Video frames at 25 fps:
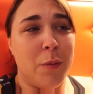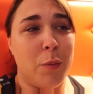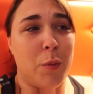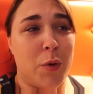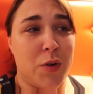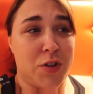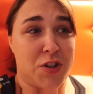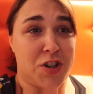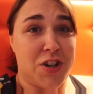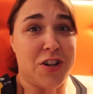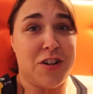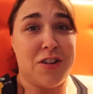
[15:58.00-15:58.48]

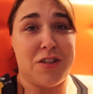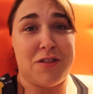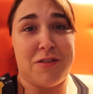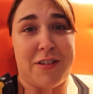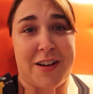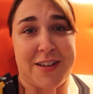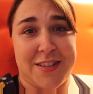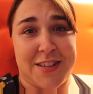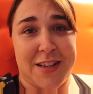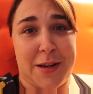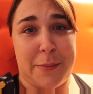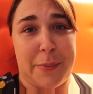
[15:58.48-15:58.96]
watching
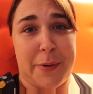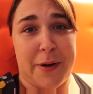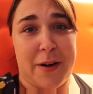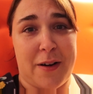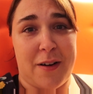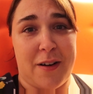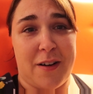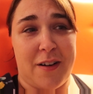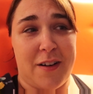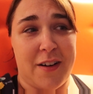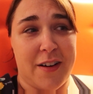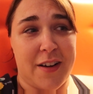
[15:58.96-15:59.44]
Jurassic
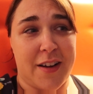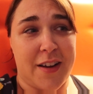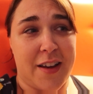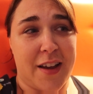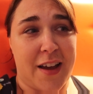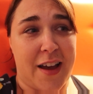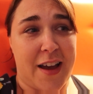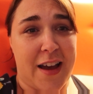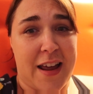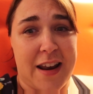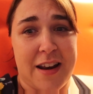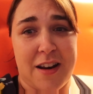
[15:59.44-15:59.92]
Park,
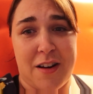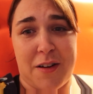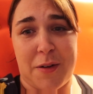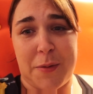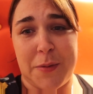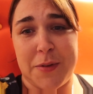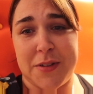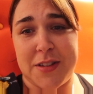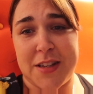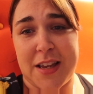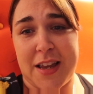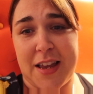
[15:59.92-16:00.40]
and I
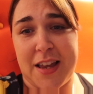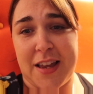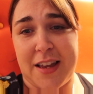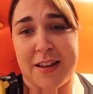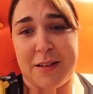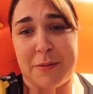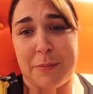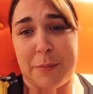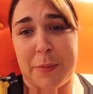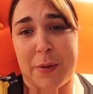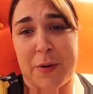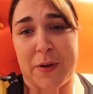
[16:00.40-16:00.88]
was
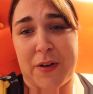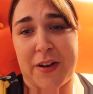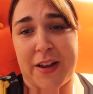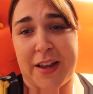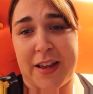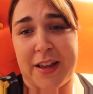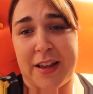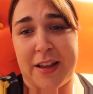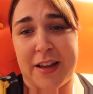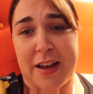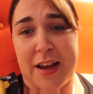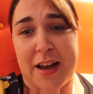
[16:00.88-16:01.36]
eating
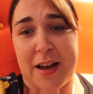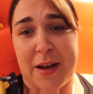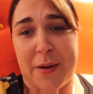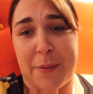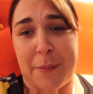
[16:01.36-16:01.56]
my